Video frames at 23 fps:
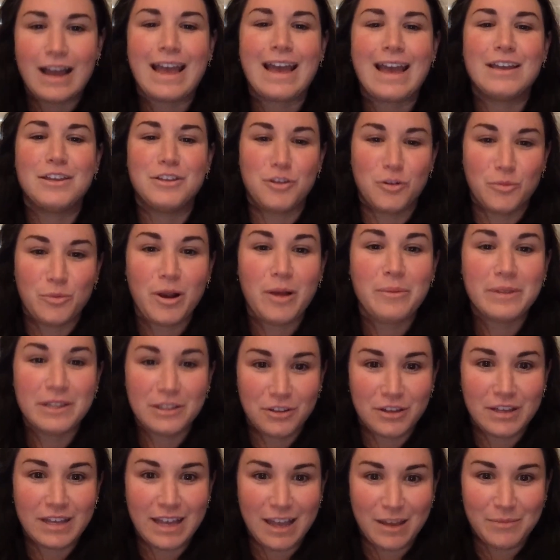Okay, you're probably
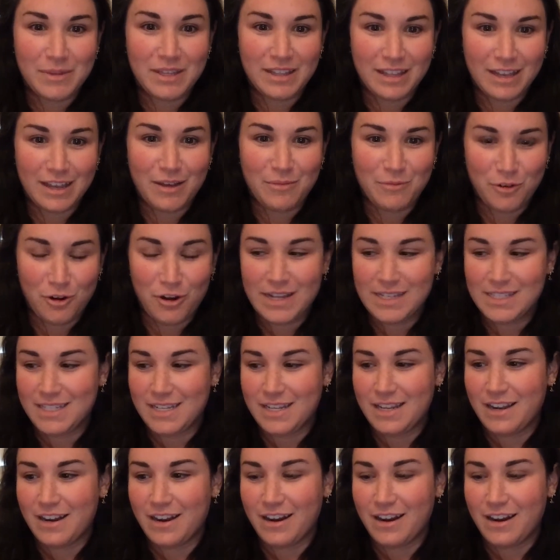looking at me like I'm crazy